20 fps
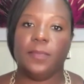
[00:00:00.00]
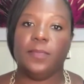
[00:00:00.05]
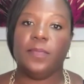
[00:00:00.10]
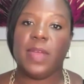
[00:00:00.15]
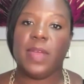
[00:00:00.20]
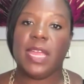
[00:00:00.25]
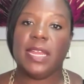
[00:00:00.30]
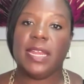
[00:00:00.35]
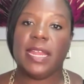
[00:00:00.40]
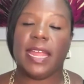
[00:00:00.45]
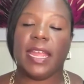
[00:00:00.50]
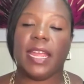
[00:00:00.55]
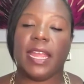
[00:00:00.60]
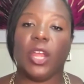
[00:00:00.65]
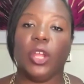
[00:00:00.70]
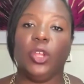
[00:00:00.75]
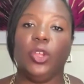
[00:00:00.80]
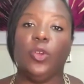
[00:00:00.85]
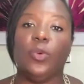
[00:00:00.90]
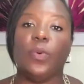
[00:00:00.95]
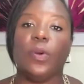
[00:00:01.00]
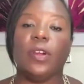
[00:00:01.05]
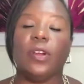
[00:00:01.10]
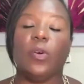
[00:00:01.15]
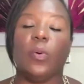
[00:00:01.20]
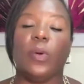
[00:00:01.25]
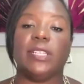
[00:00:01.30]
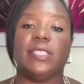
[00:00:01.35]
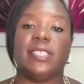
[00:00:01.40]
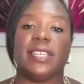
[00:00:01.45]
meaning you are
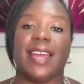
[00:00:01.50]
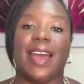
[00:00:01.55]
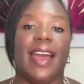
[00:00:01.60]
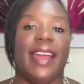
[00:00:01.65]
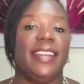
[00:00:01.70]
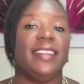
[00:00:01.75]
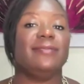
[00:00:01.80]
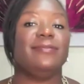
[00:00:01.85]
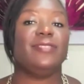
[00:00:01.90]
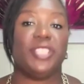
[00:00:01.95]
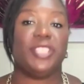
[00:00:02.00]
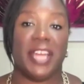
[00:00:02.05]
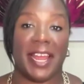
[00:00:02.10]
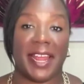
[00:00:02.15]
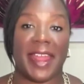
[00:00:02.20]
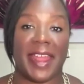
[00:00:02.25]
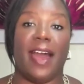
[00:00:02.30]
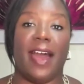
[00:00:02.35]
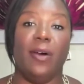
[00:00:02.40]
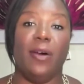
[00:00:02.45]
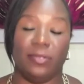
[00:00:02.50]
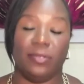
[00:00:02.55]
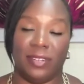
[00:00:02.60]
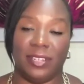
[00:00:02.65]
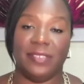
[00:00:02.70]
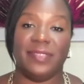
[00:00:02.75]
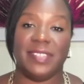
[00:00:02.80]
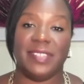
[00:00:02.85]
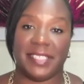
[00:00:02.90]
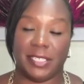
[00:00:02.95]
going to kind of check out
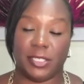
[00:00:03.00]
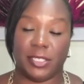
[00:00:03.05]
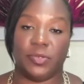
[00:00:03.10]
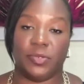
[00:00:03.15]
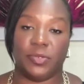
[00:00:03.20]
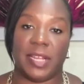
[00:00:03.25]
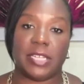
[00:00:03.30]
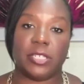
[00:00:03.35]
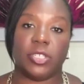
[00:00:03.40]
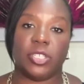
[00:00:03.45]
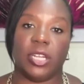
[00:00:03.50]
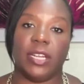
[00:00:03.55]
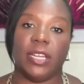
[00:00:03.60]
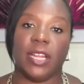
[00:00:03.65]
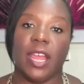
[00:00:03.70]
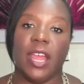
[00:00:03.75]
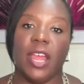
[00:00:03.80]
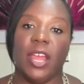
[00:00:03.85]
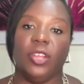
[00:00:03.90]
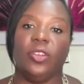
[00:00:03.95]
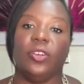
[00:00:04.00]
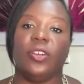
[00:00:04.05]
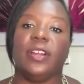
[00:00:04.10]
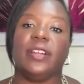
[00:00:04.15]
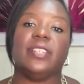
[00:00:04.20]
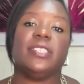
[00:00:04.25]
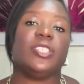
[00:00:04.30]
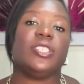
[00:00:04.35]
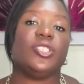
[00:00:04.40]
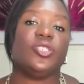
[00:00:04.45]
of the situation. You're
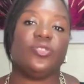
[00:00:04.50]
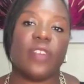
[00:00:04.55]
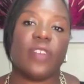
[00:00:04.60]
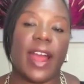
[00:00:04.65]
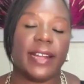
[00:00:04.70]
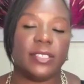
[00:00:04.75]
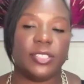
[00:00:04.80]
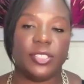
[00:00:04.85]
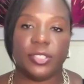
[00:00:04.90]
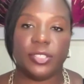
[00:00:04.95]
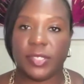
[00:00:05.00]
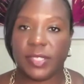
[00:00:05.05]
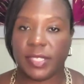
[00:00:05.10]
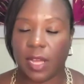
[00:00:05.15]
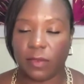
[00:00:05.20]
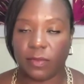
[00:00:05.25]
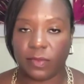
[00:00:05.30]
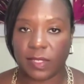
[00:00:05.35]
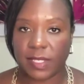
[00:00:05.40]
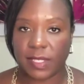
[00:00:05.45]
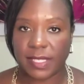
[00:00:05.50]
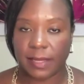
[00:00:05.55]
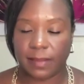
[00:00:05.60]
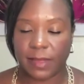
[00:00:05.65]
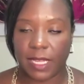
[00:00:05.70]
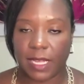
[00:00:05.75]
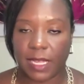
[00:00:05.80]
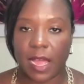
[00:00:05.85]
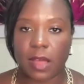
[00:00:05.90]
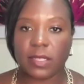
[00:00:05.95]
going to distract yourself with
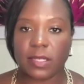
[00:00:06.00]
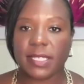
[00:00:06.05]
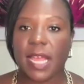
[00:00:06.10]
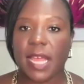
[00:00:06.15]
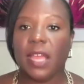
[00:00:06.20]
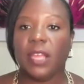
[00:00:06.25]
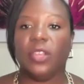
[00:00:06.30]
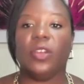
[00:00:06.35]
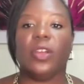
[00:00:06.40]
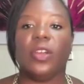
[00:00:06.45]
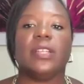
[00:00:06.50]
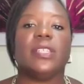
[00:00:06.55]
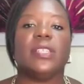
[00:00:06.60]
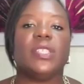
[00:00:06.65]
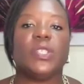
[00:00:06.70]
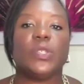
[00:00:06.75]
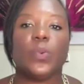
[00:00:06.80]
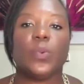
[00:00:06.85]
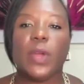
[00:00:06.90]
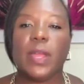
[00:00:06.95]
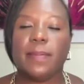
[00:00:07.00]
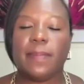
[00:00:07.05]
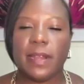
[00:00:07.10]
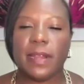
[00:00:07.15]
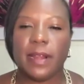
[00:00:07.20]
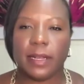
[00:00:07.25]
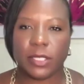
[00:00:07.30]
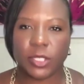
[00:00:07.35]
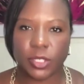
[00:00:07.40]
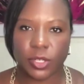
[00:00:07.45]
something else. You're going to sweep
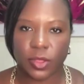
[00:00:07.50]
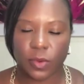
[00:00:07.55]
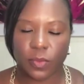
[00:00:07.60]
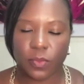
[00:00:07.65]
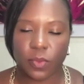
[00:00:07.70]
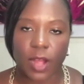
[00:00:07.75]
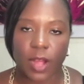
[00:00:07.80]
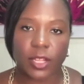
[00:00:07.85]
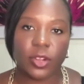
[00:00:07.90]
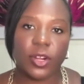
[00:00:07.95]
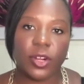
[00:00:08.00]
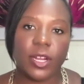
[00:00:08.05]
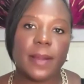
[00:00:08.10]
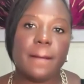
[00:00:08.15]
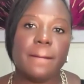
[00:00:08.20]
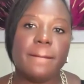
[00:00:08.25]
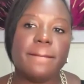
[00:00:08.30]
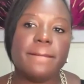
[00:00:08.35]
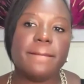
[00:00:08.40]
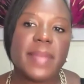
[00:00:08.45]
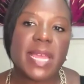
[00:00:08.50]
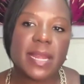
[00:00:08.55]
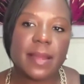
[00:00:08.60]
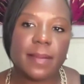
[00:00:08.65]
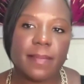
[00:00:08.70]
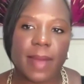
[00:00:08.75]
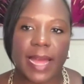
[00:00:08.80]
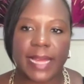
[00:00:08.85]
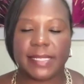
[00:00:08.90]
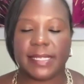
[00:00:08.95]
it under the rug. You're going to
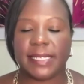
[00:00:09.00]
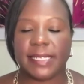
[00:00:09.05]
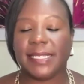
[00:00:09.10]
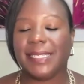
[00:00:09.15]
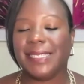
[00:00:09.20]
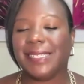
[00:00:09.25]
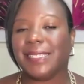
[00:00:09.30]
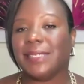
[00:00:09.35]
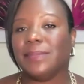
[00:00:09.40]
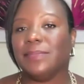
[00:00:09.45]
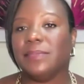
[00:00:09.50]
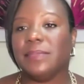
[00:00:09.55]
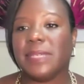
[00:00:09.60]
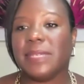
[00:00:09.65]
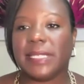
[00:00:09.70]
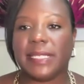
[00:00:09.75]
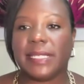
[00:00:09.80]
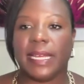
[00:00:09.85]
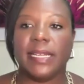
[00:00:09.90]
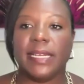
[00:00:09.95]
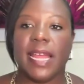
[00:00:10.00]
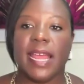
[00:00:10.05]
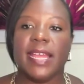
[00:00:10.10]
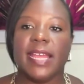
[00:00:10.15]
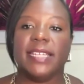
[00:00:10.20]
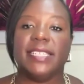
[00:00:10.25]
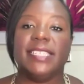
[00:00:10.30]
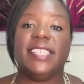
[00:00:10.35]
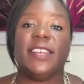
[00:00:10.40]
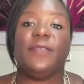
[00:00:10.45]
minimize it, dismiss it,
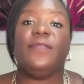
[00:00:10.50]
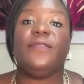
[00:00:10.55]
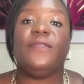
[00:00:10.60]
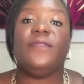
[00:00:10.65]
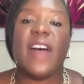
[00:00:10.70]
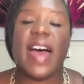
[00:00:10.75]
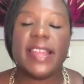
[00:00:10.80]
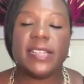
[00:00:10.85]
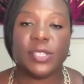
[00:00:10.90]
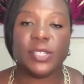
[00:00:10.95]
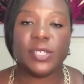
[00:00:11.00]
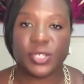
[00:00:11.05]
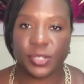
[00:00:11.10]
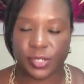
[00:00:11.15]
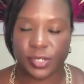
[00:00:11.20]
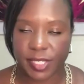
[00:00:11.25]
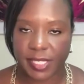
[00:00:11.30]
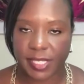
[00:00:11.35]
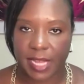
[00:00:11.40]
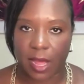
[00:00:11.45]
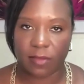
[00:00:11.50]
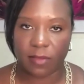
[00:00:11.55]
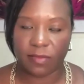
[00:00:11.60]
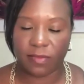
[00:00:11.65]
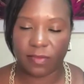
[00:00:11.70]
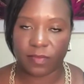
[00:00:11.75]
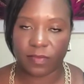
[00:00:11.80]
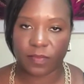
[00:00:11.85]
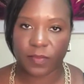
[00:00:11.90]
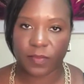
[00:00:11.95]
defend yourself.